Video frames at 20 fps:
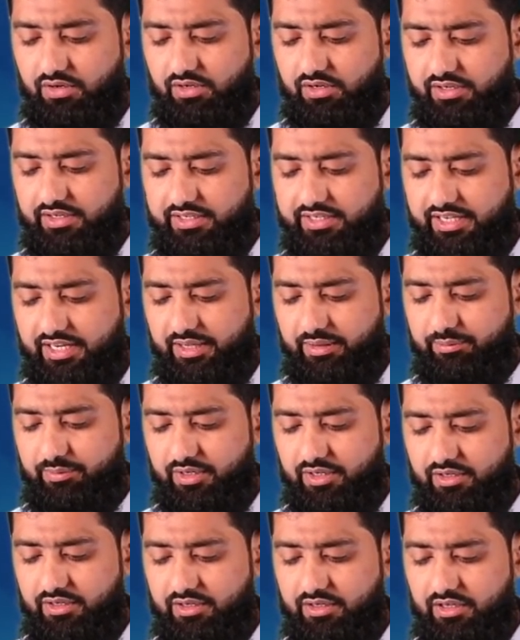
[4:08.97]

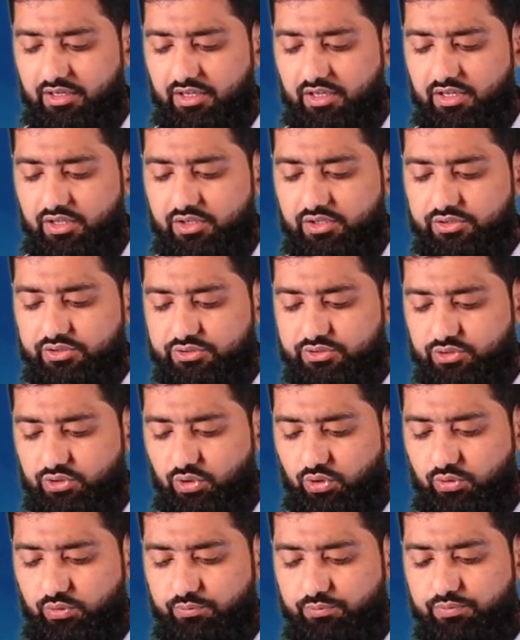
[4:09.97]
table.
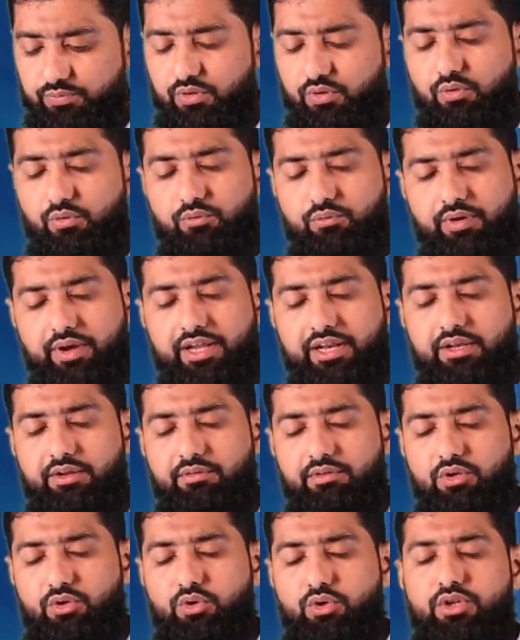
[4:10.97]
So whenever
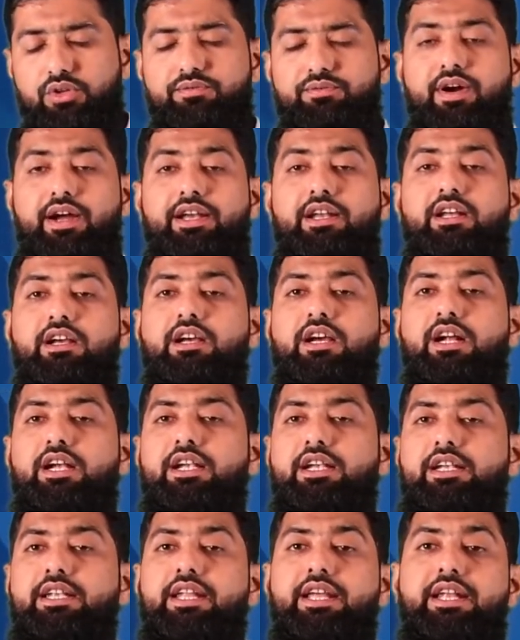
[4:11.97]
you define a
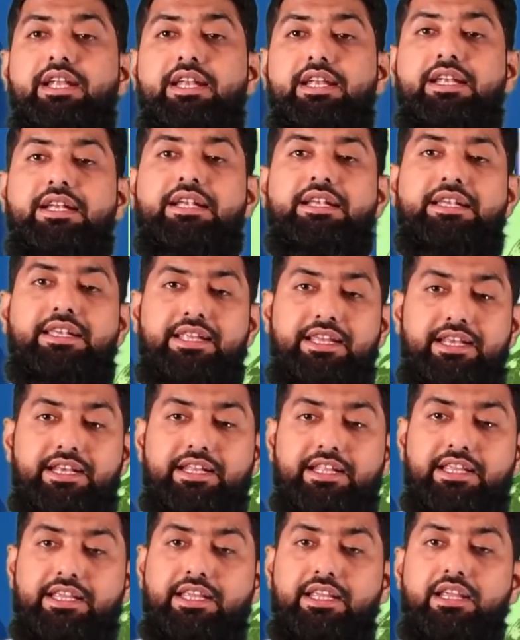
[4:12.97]
content in
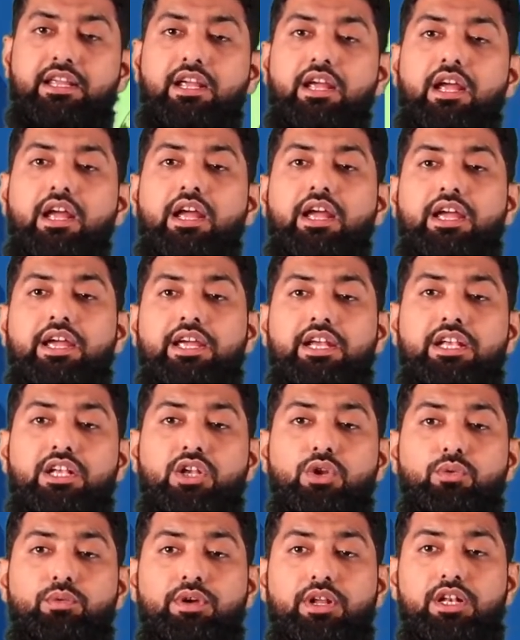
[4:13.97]
td, it
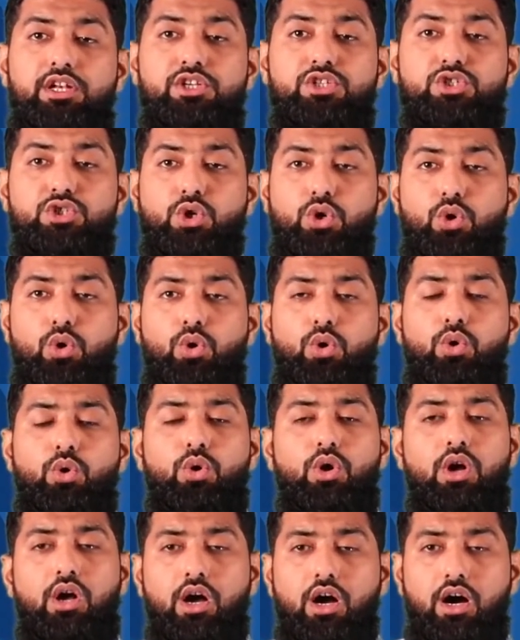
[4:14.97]
will
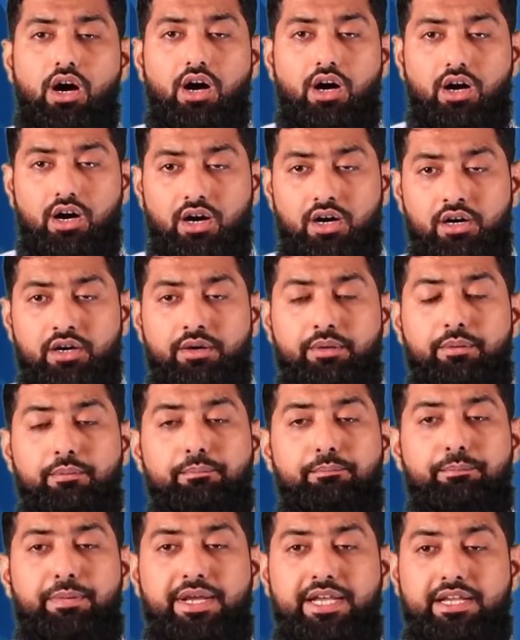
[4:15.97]
show a
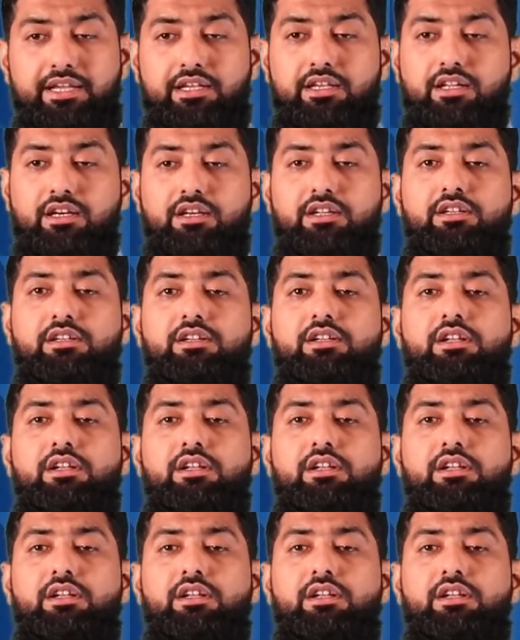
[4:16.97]
bitter